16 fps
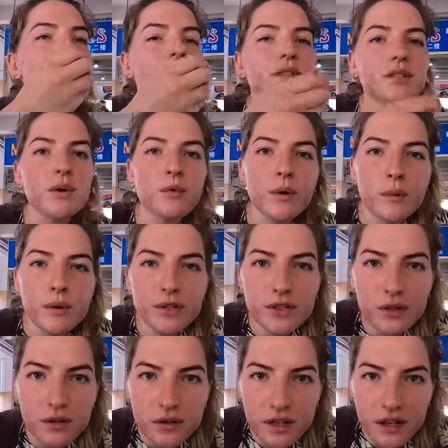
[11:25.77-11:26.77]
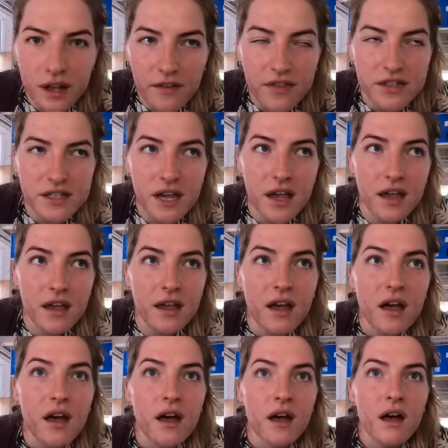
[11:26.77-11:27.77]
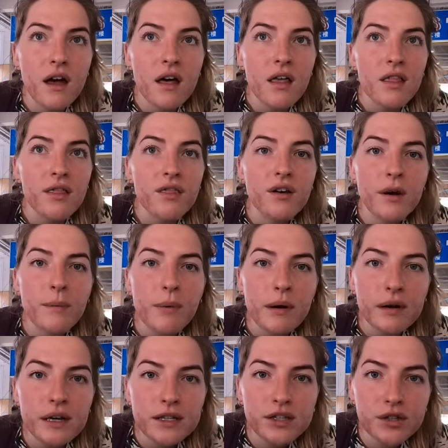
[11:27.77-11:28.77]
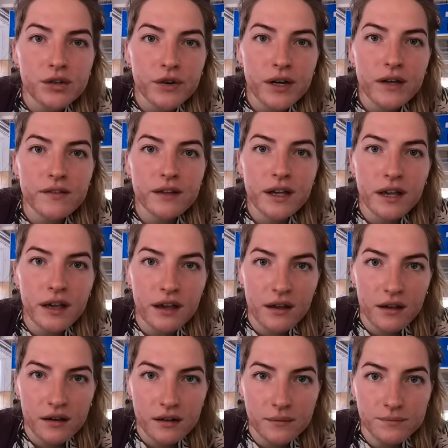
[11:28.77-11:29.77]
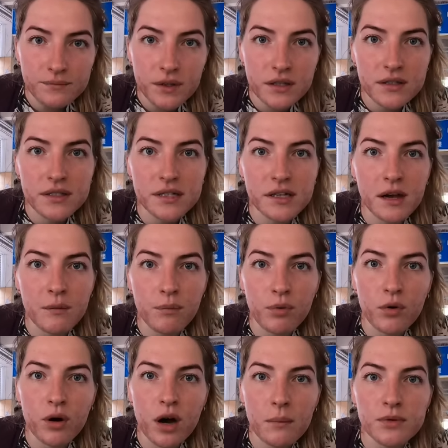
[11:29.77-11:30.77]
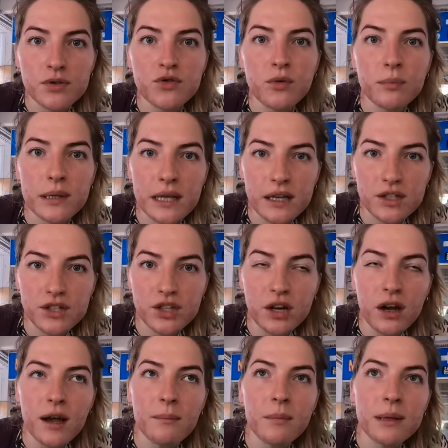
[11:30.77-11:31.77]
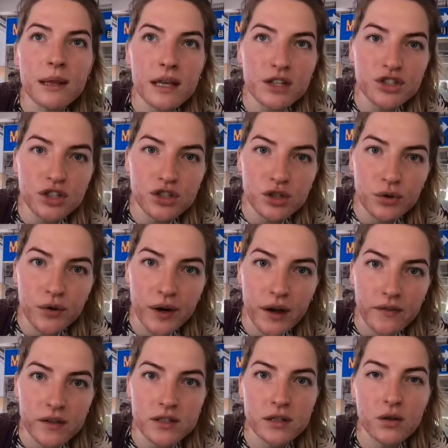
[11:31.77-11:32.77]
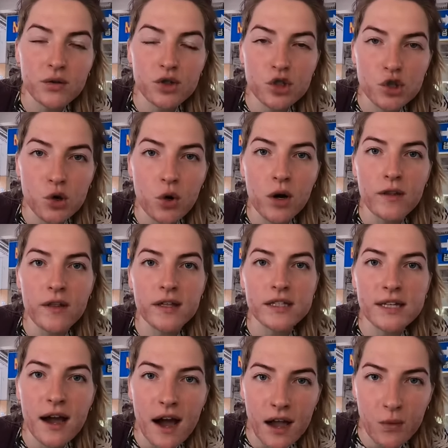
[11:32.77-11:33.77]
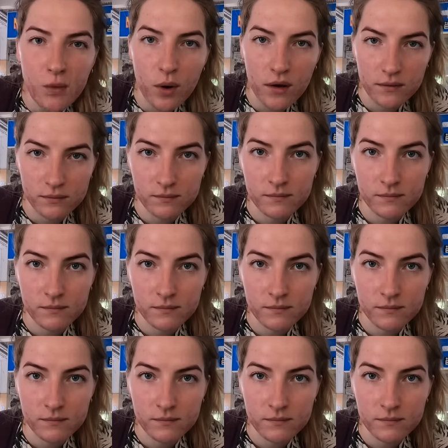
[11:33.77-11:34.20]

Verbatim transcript: So we were told the other day that apparently durian here in Singapore comes from Malaysia, and Malaysian durian is a lot stronger than Thai one.